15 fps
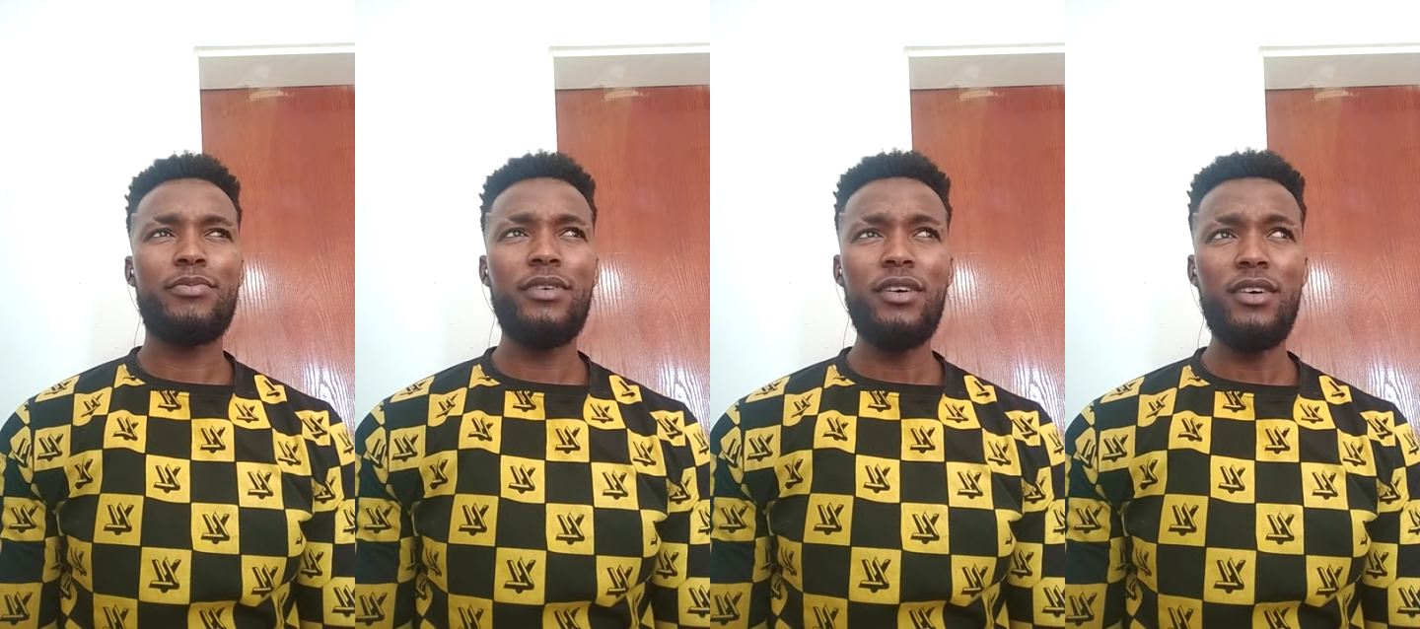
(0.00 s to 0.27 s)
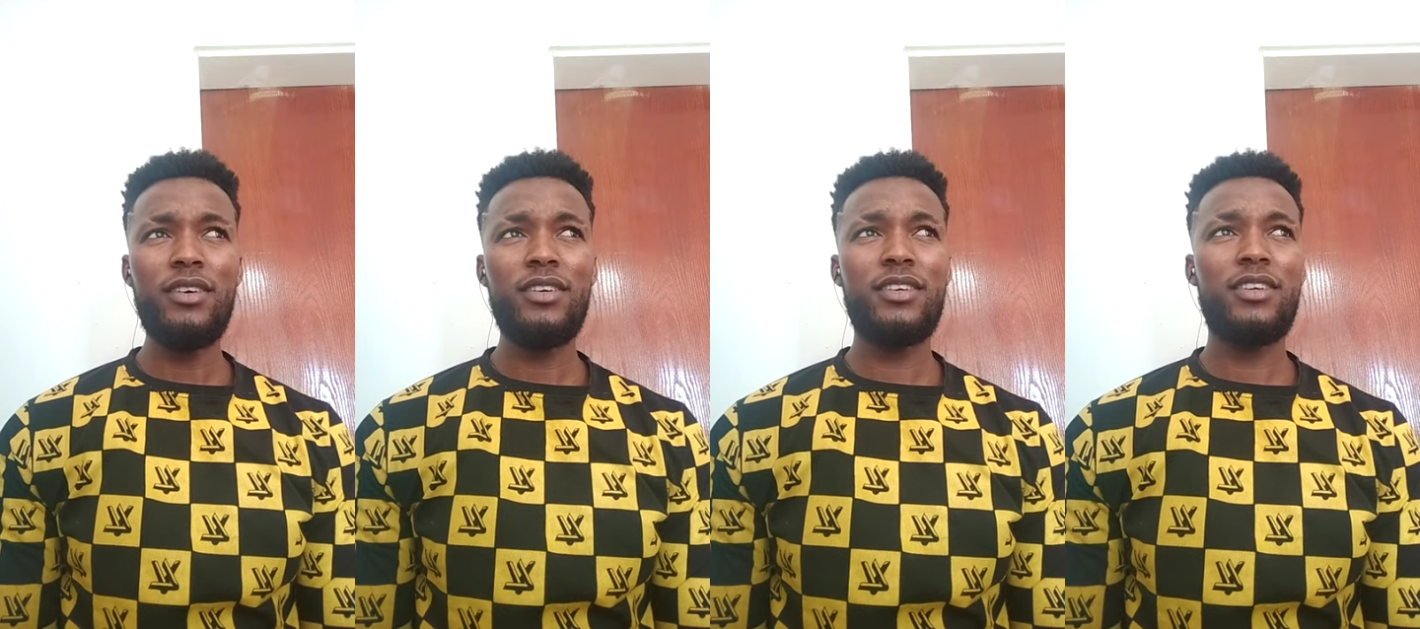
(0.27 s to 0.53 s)

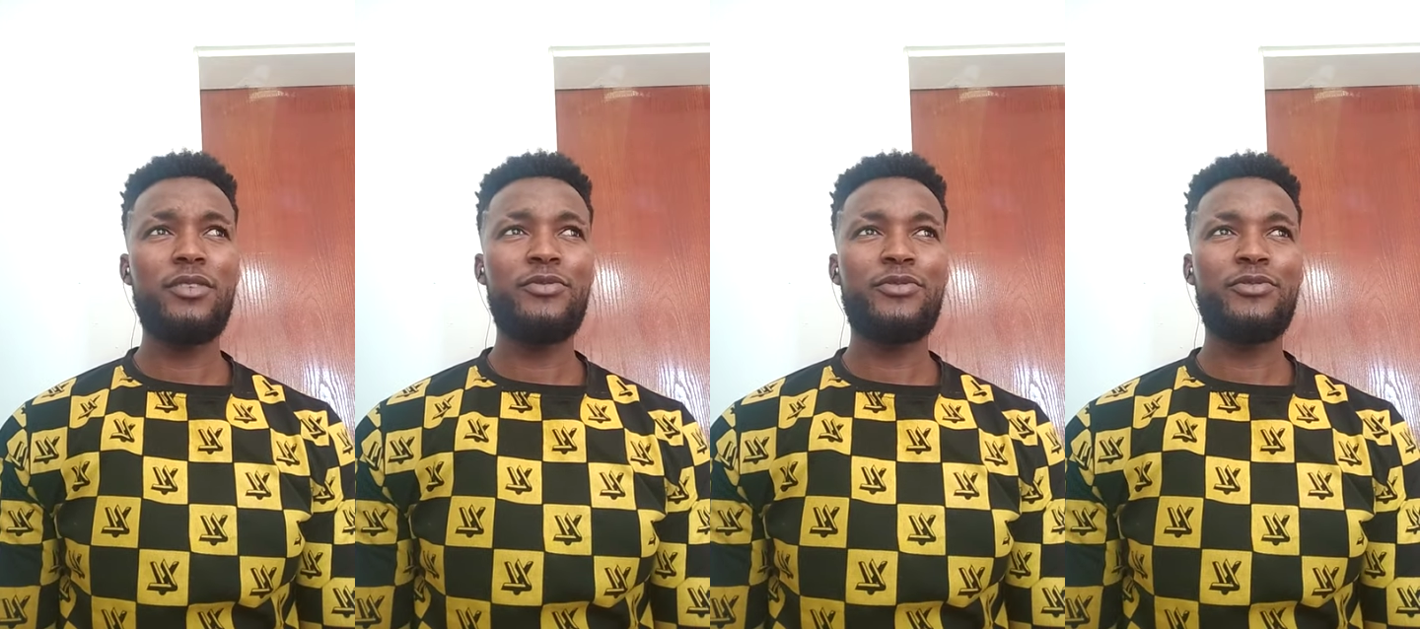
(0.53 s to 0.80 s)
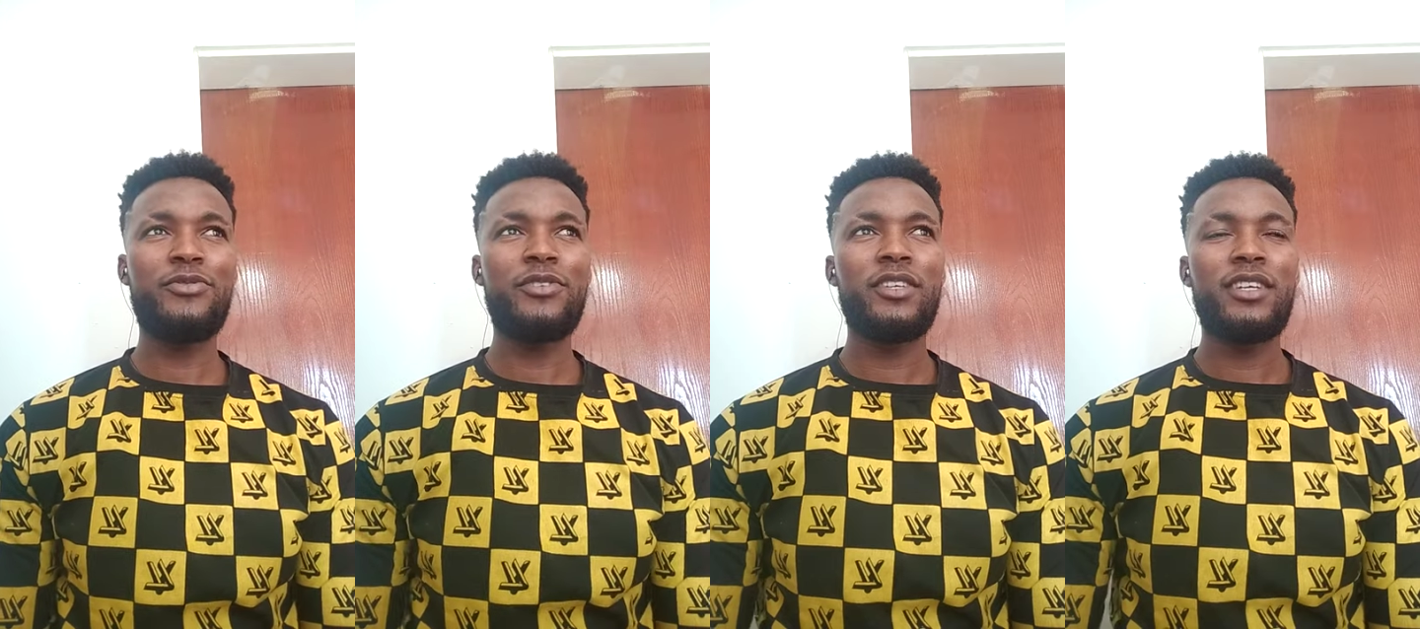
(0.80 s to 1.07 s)

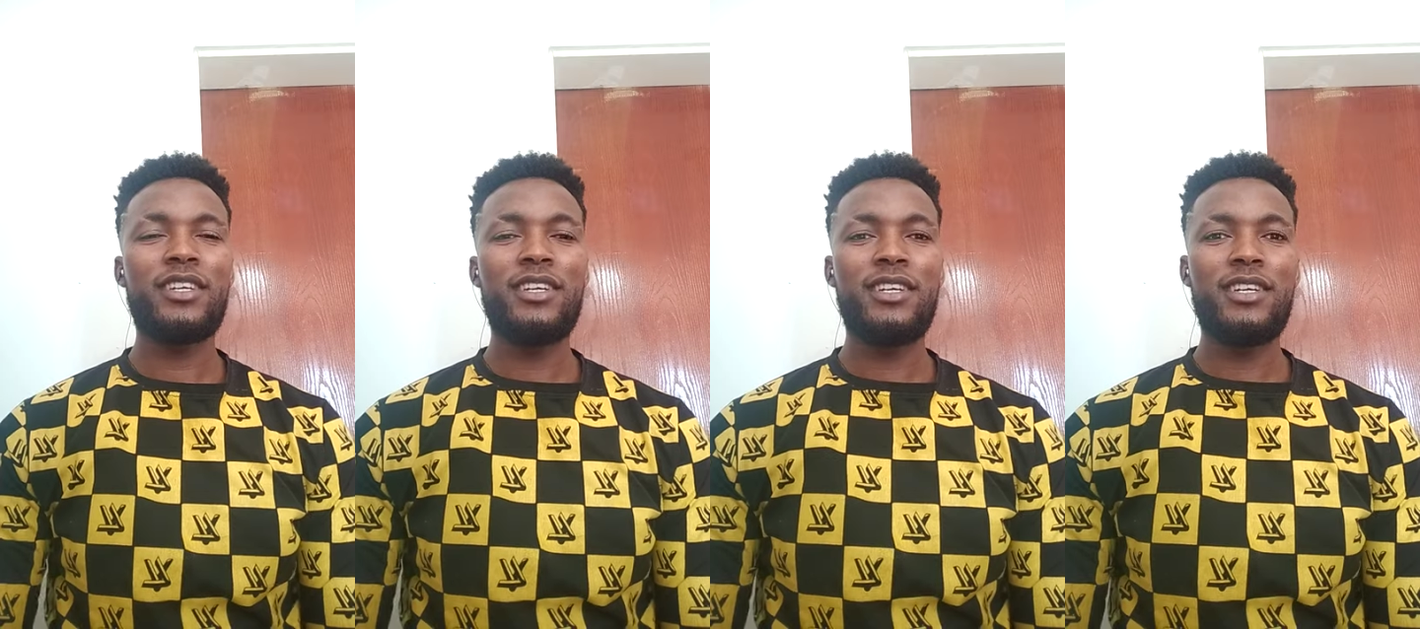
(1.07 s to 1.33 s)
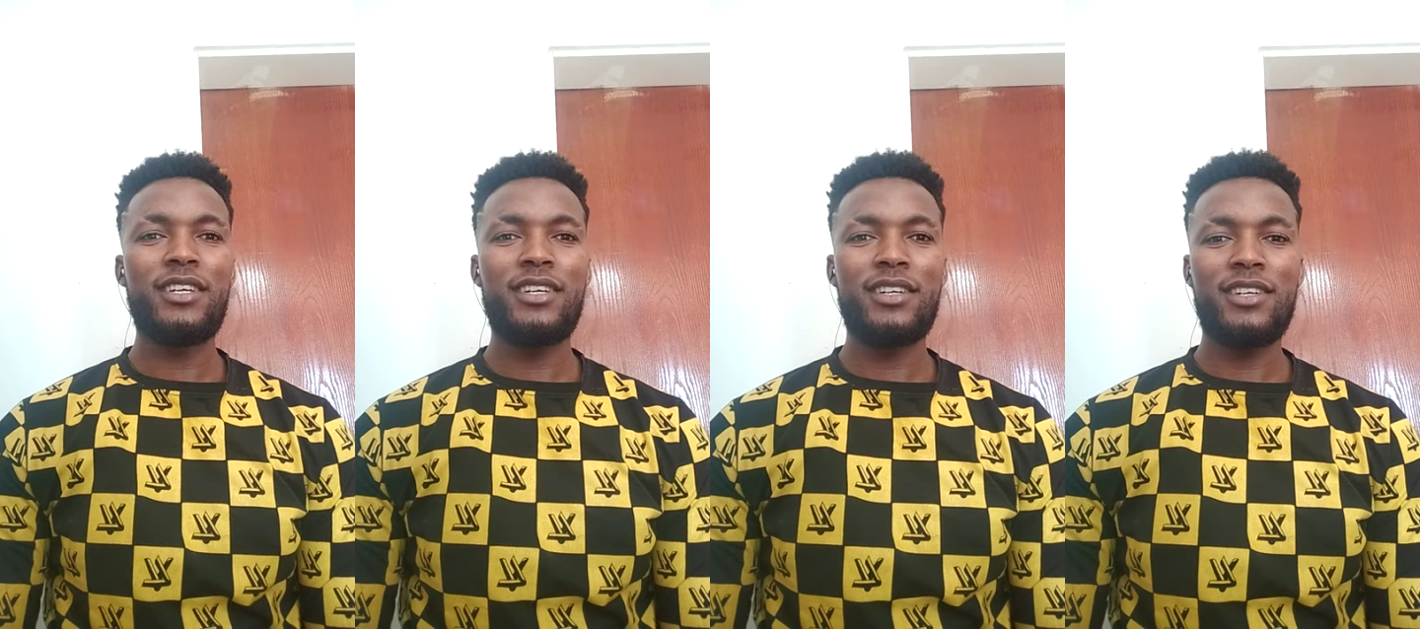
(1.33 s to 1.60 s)
if
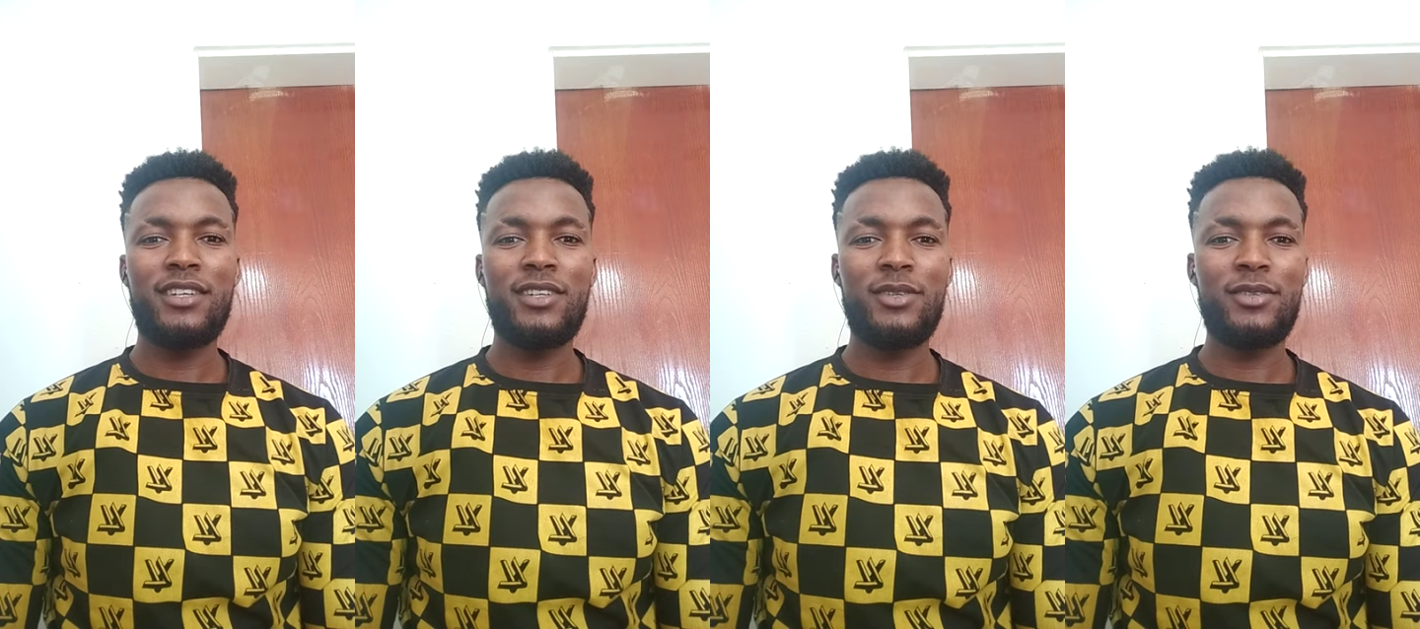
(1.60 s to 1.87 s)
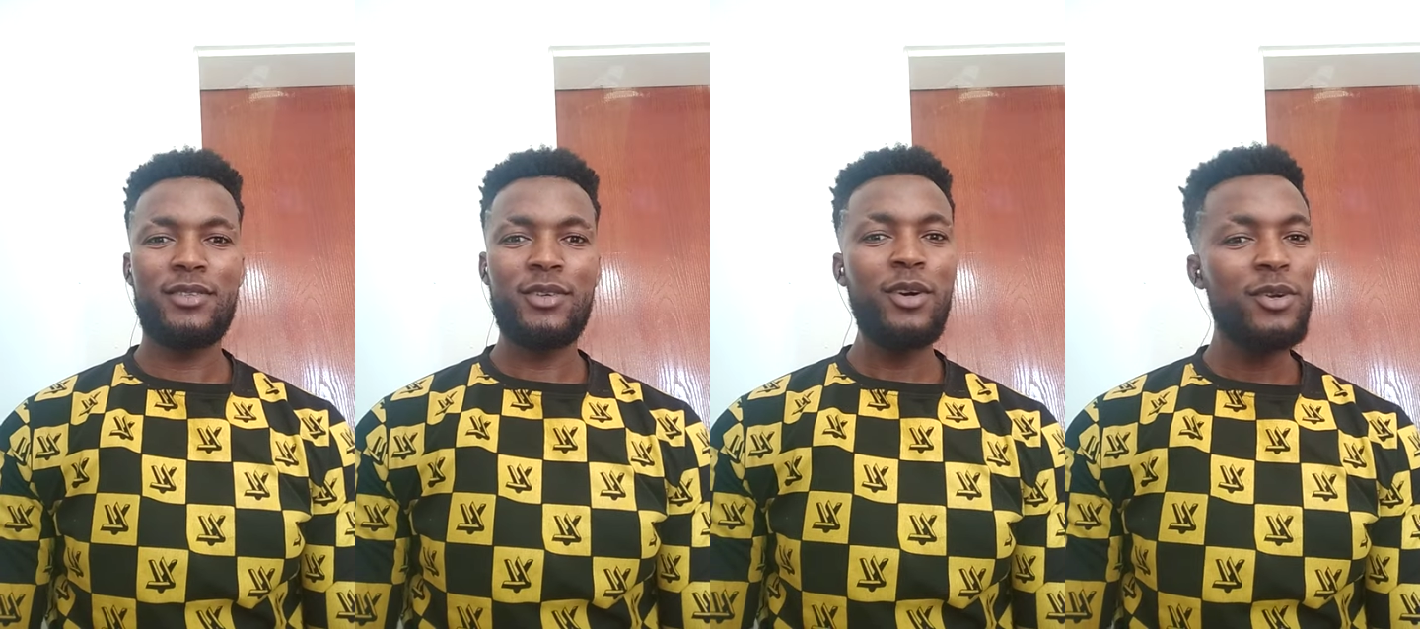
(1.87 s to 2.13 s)

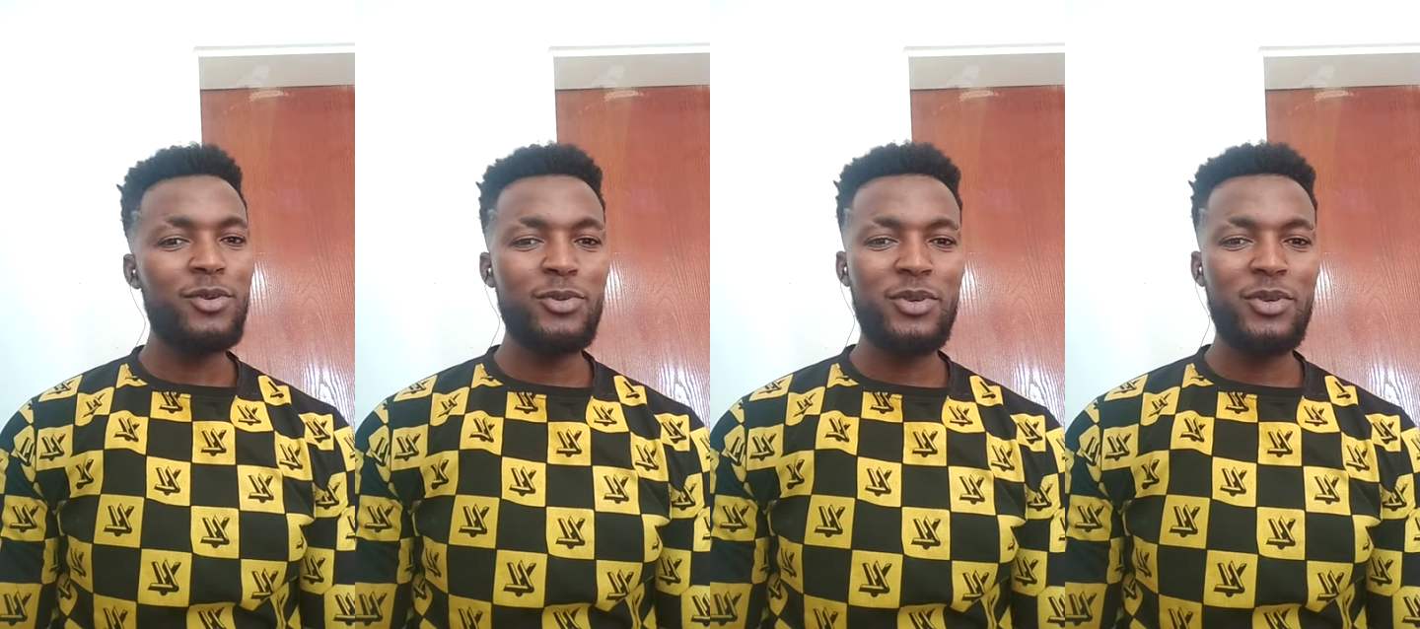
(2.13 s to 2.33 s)
God